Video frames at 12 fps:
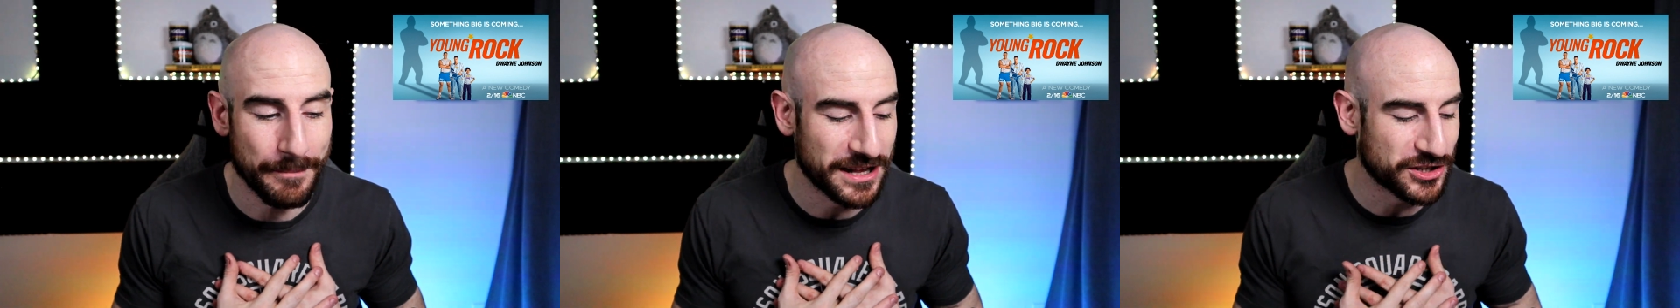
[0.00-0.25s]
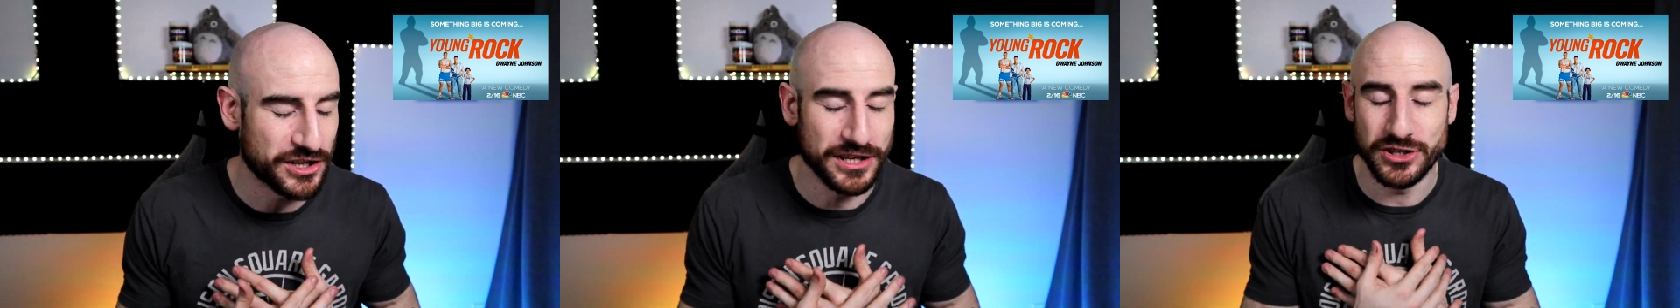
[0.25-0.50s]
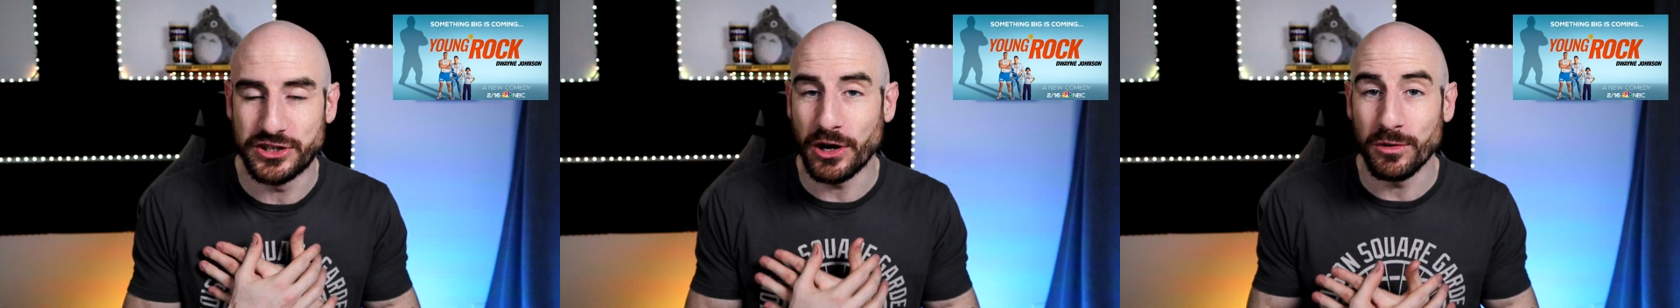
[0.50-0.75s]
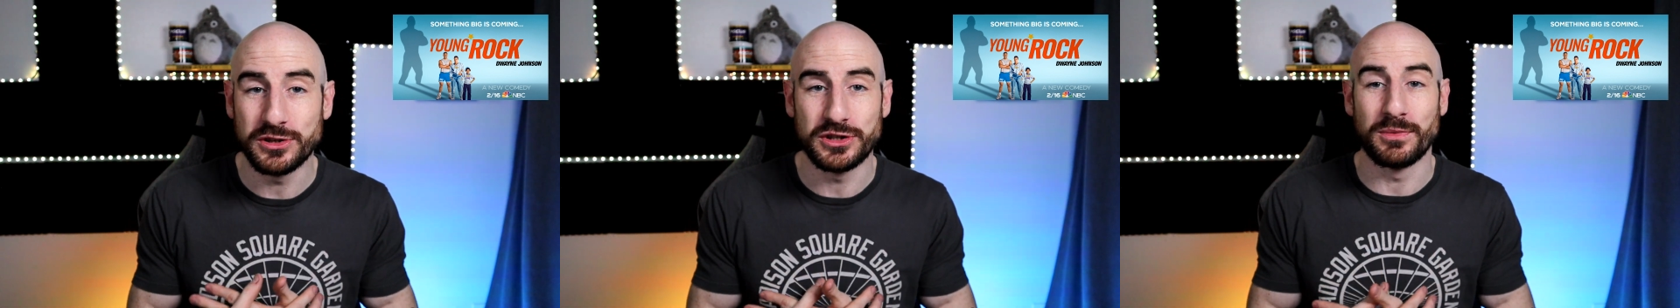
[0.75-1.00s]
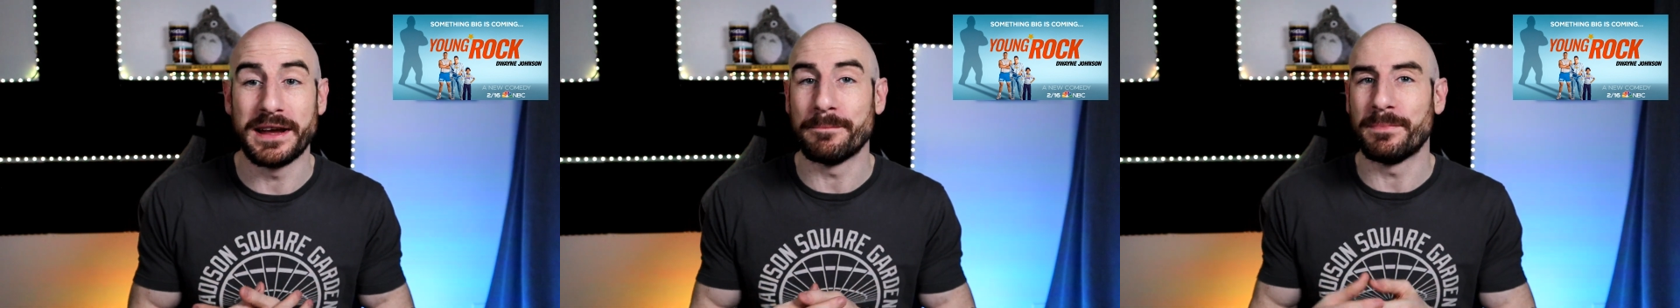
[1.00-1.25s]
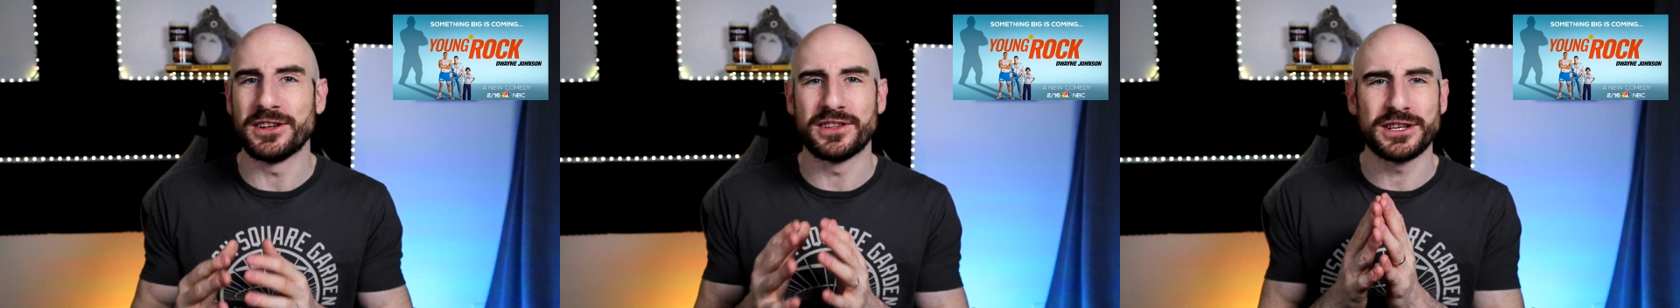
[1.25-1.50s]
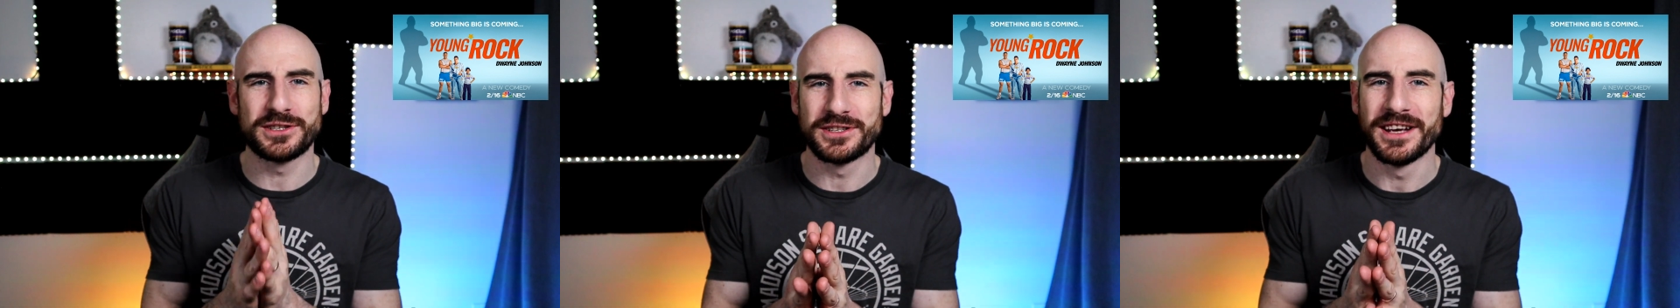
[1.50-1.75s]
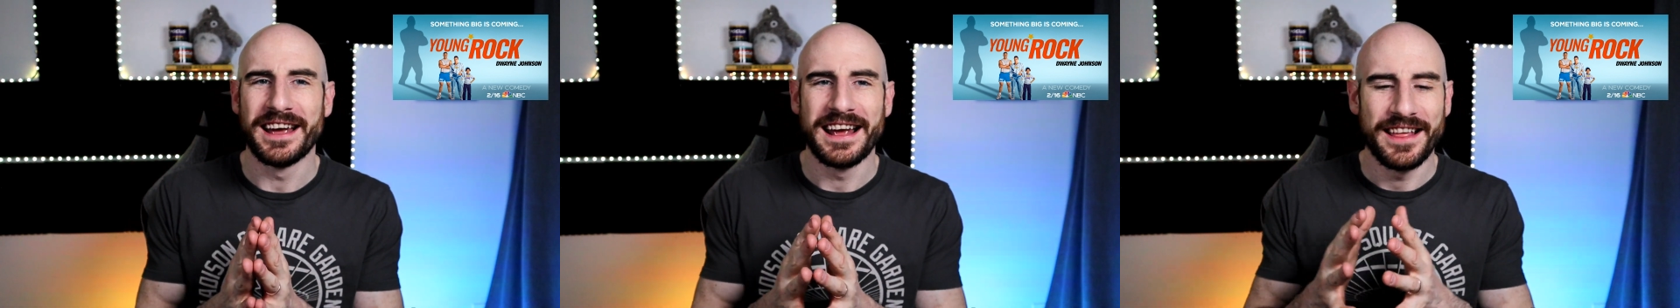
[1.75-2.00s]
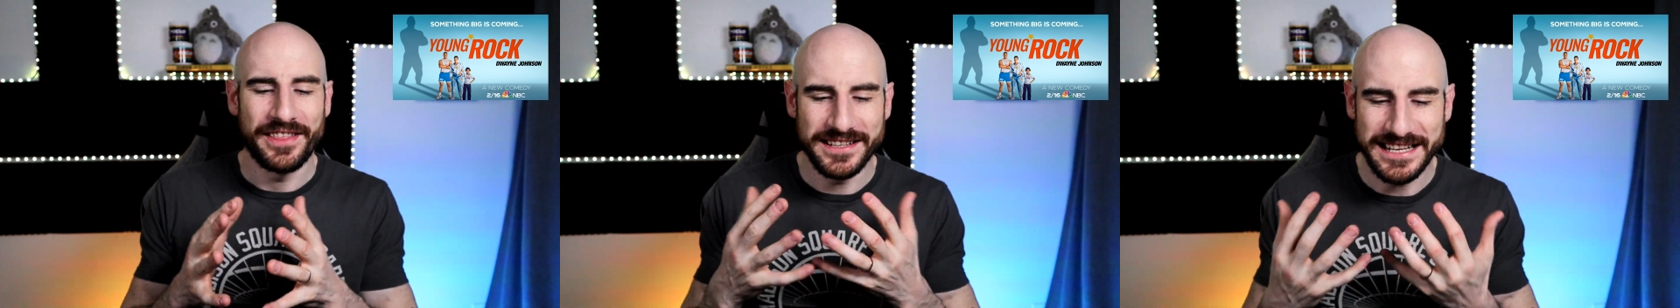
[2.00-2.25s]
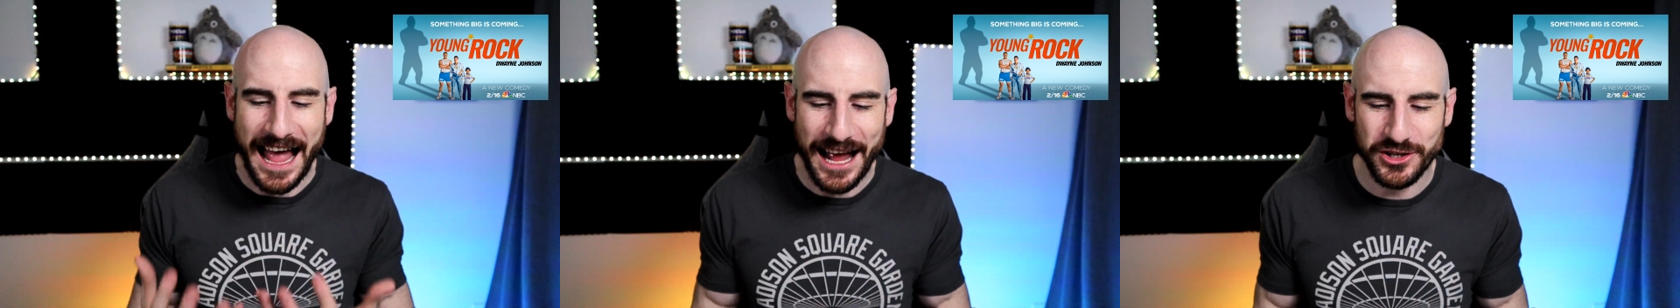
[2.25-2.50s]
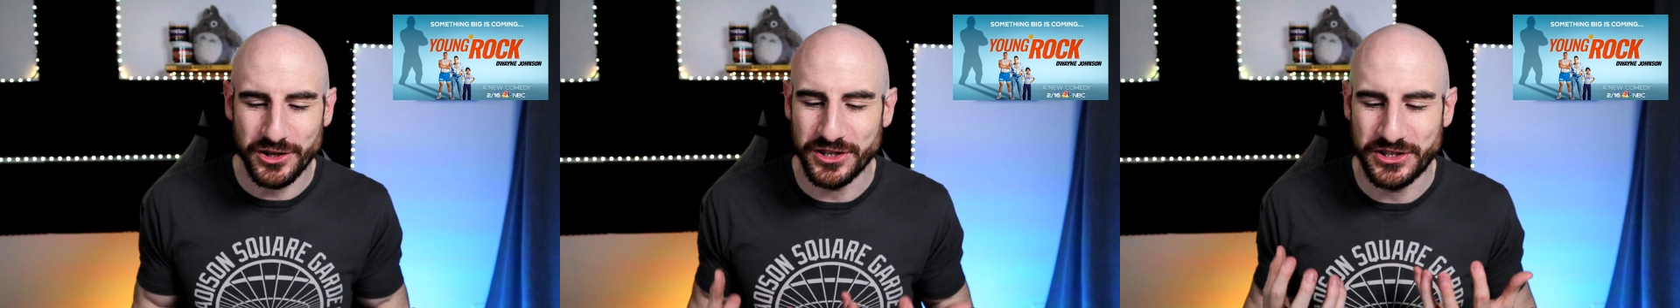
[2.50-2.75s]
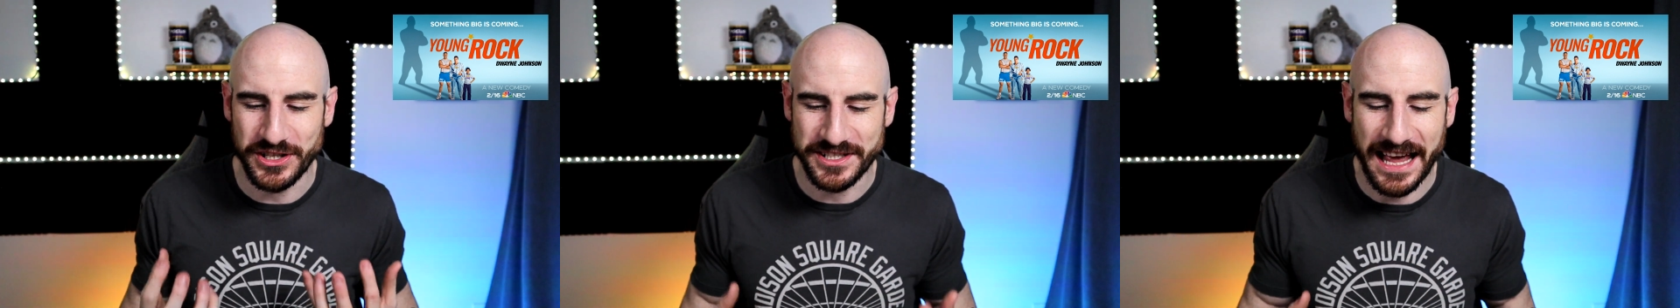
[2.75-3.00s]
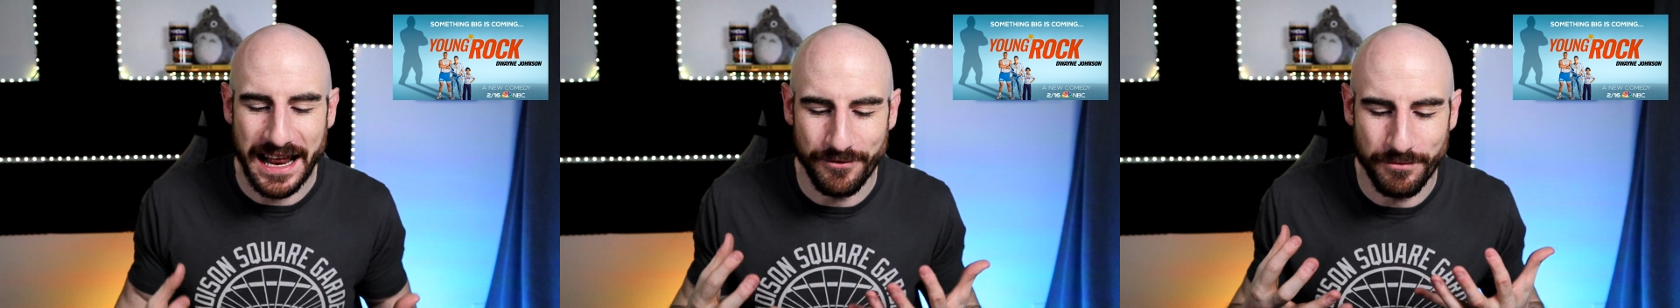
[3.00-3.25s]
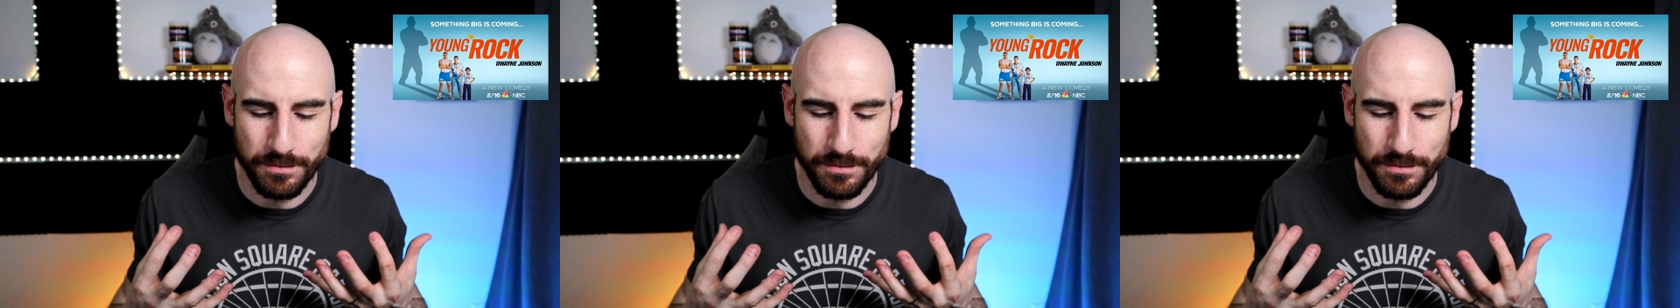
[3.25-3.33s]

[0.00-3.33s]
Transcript: and she's so sweet, but this actress just kind of